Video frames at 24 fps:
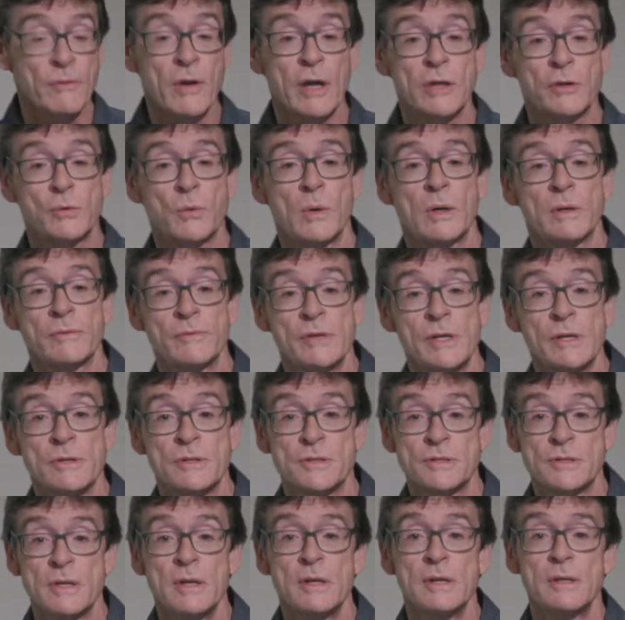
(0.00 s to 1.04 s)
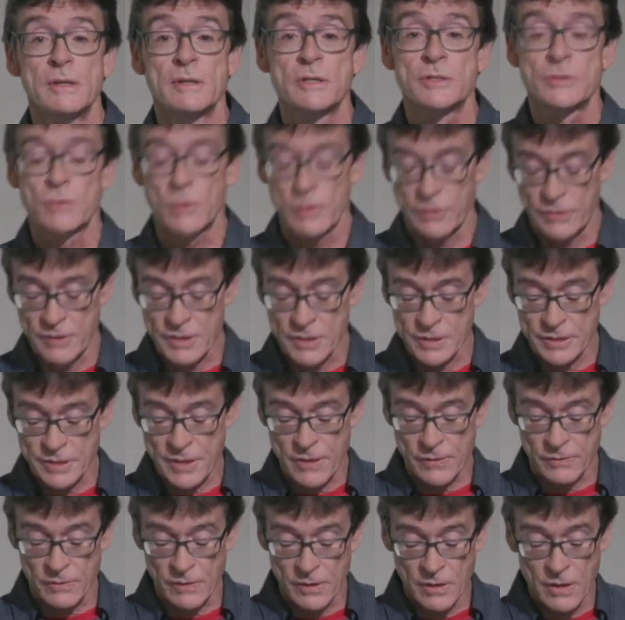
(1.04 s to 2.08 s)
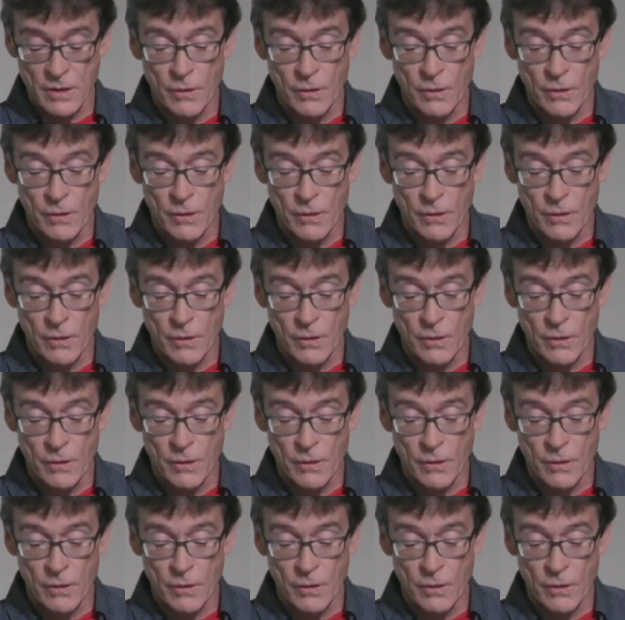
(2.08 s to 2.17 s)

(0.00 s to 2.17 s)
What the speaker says: got 12 years to sort this out.